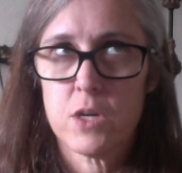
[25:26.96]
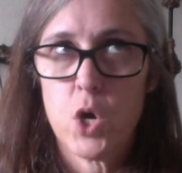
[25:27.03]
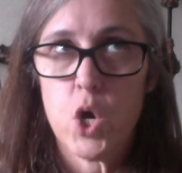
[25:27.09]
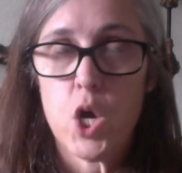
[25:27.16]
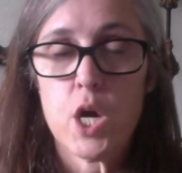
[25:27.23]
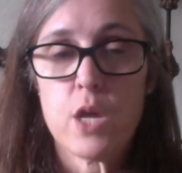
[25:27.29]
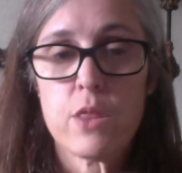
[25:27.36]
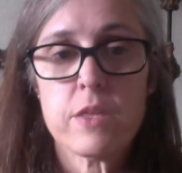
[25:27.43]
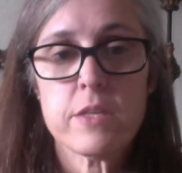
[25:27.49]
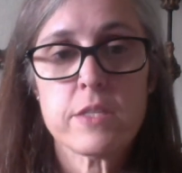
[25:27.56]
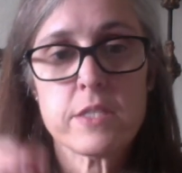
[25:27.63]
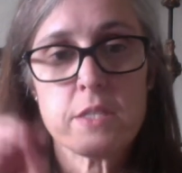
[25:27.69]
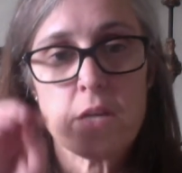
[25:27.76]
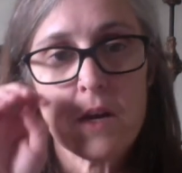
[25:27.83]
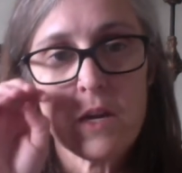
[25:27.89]
on this
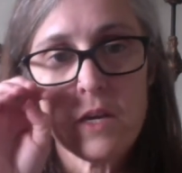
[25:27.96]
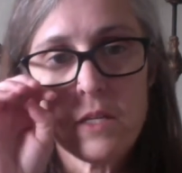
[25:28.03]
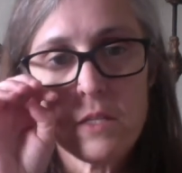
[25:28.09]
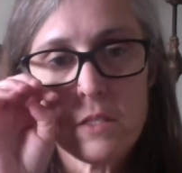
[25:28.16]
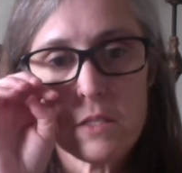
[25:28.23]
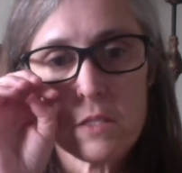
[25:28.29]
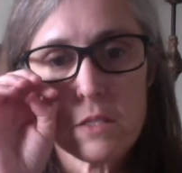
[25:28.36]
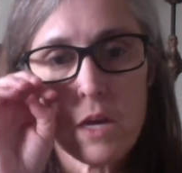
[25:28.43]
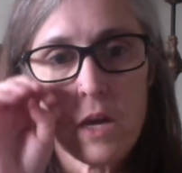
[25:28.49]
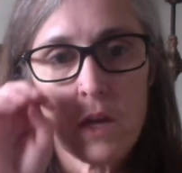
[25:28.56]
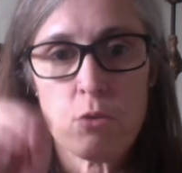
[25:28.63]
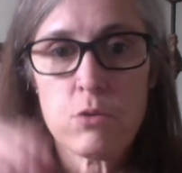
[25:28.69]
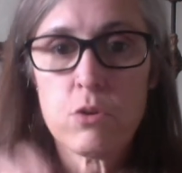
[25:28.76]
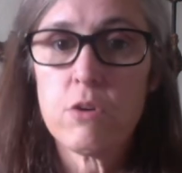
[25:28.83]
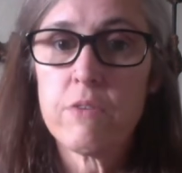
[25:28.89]
size. I
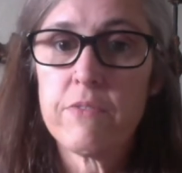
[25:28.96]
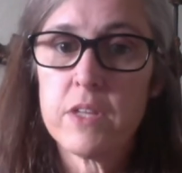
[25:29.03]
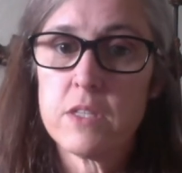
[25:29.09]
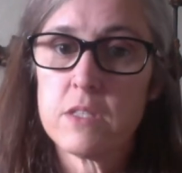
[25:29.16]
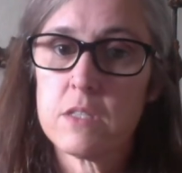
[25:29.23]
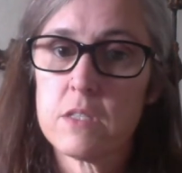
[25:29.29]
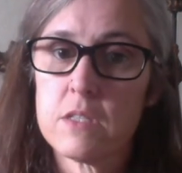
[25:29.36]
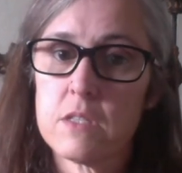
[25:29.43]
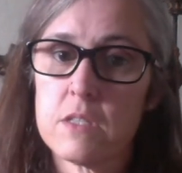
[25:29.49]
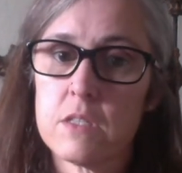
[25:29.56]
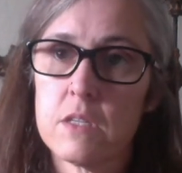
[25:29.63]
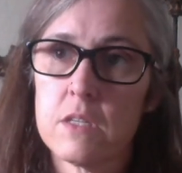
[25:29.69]
don't know if it's